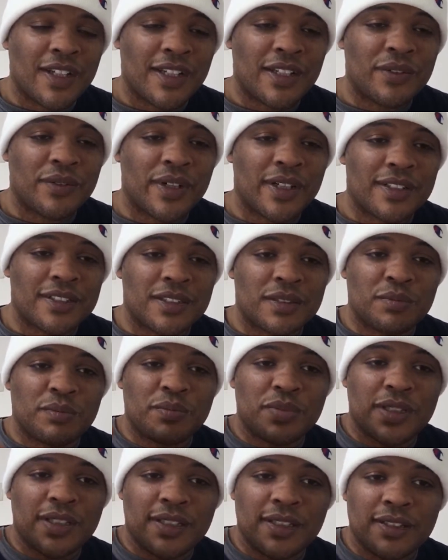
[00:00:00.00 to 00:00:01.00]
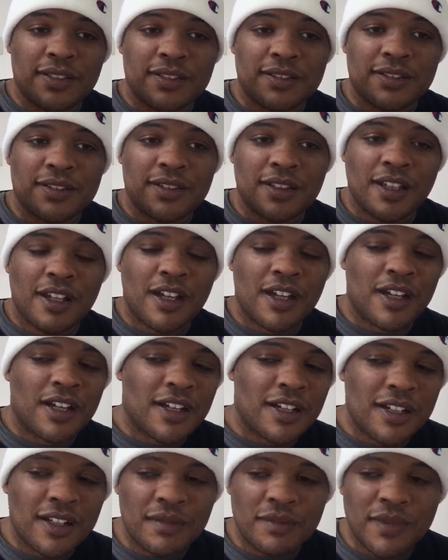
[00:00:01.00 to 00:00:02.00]
anyways, peace.
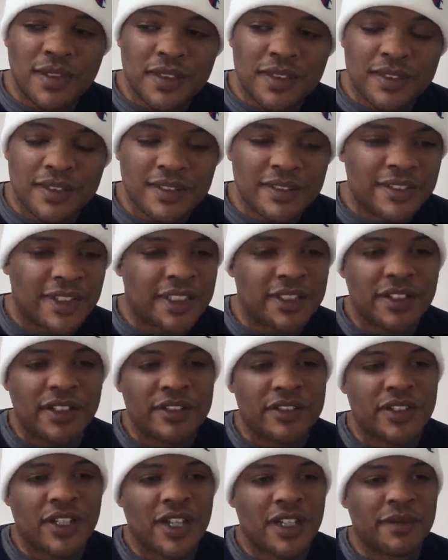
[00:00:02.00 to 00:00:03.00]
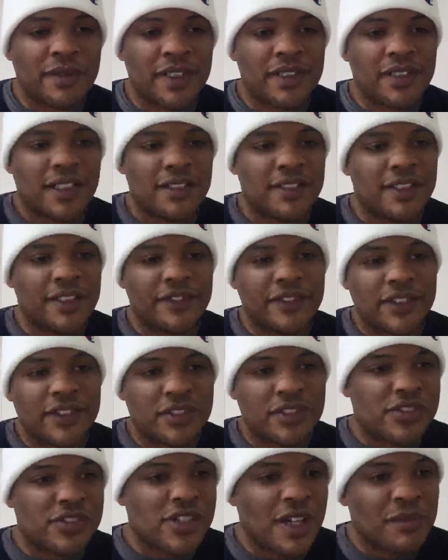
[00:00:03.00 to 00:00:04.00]
Later I'll talk
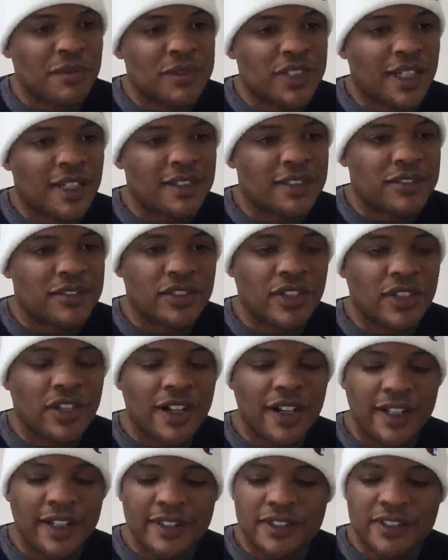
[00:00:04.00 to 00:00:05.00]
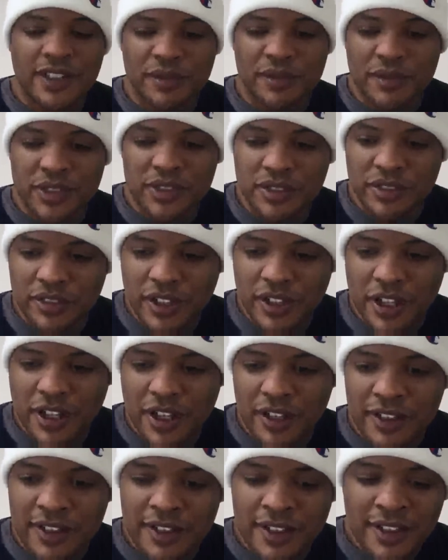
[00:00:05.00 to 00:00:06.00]
about a different subject. Sorry it took me
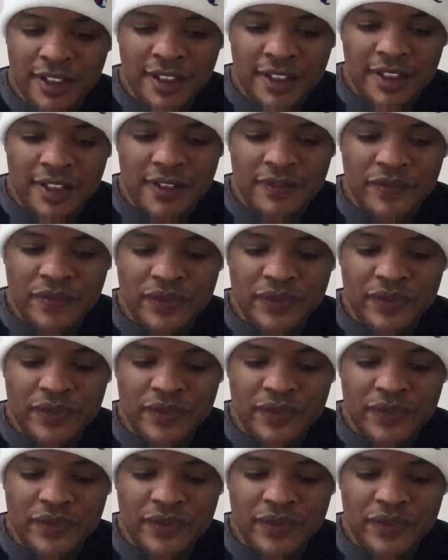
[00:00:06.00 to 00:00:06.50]
so long.